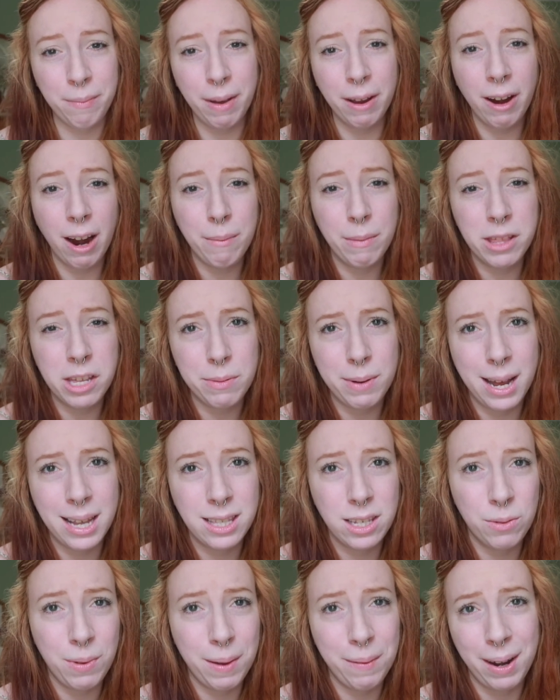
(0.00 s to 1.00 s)
My grandmother
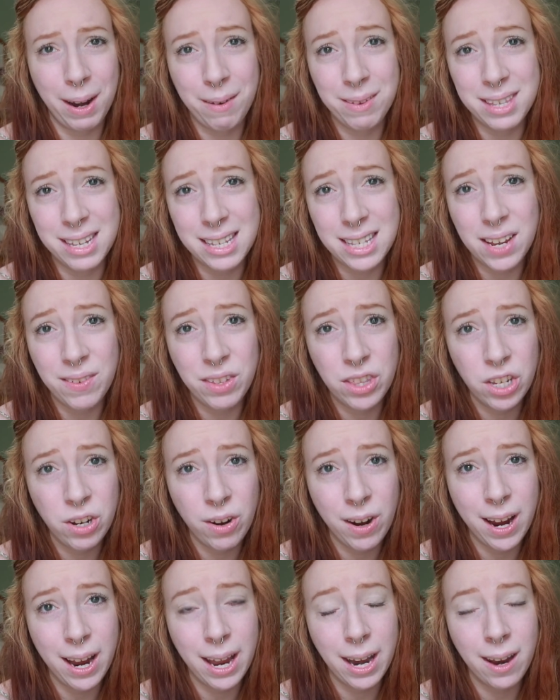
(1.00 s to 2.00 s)
passed away when I was in 7th
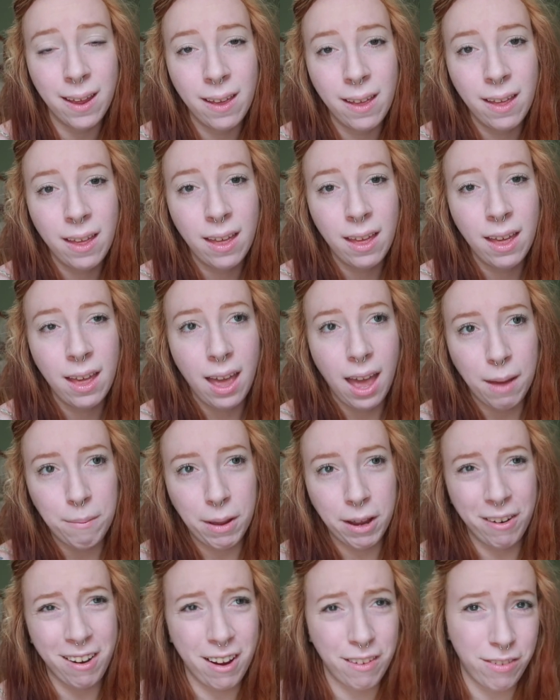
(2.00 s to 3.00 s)
grade, and
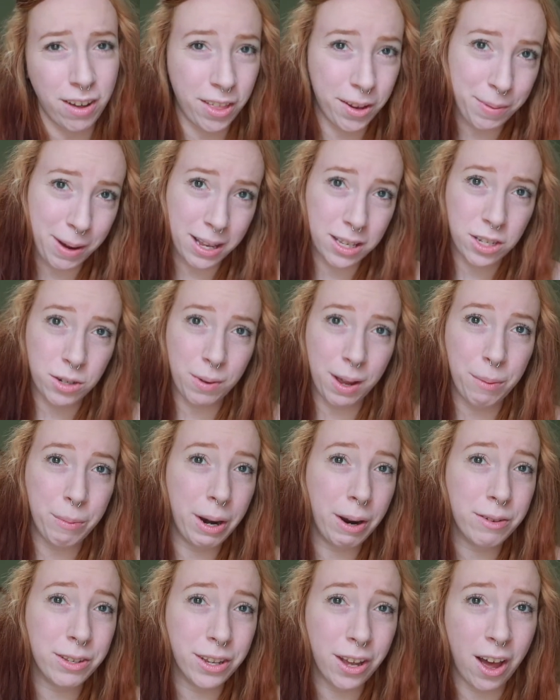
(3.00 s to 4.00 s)
my grandfather passed away when
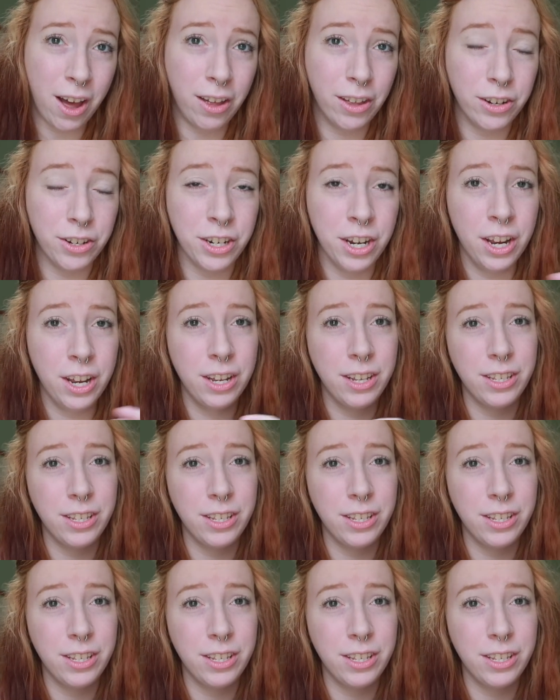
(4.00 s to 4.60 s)
I was in college.